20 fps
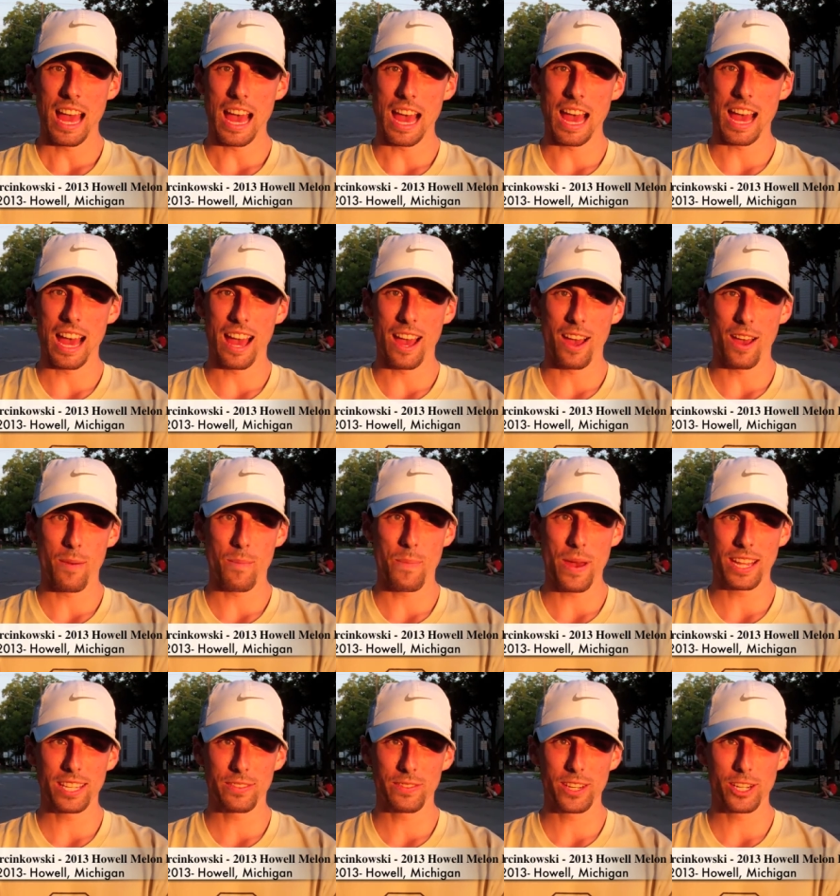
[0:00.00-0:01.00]
Uh,
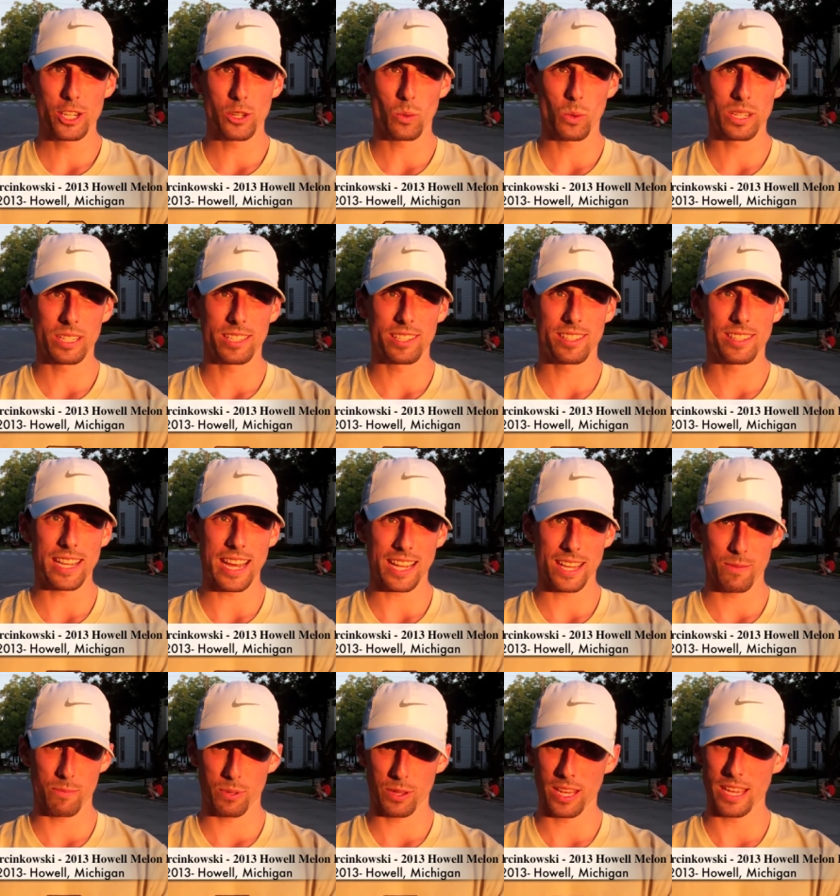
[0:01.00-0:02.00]
best finish was
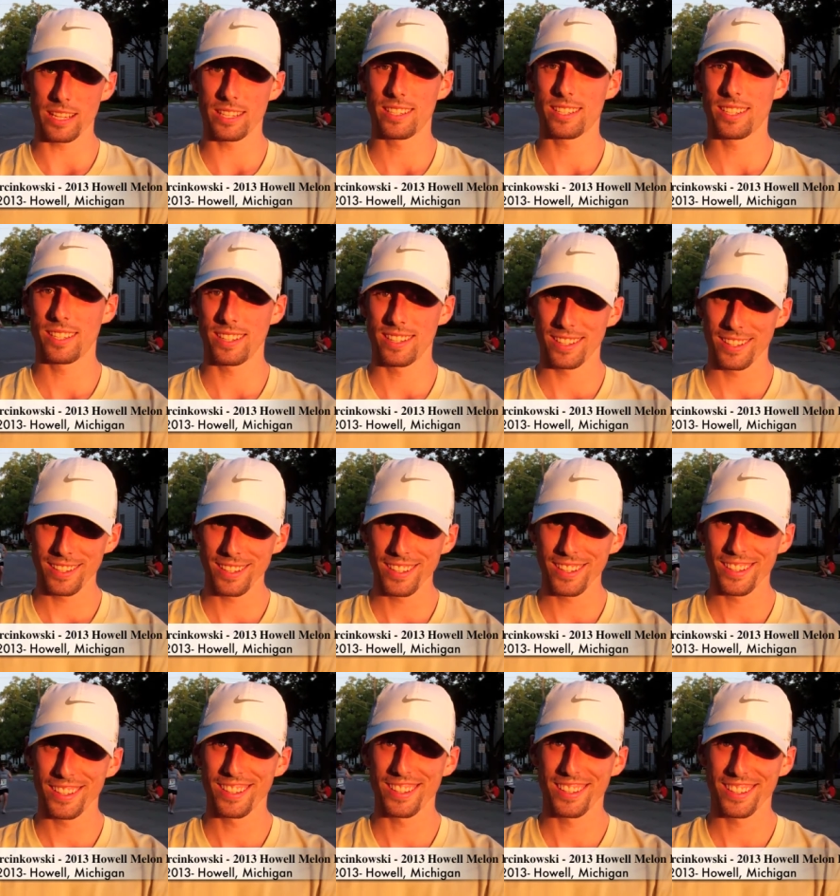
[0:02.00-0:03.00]
second place.
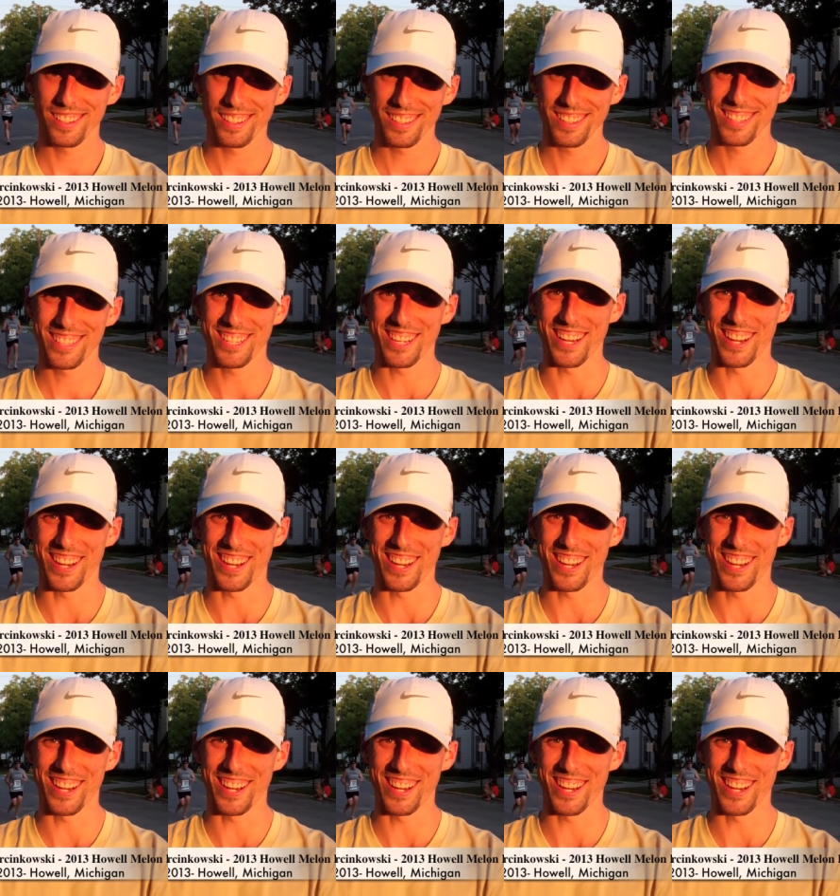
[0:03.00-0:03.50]
All right. So.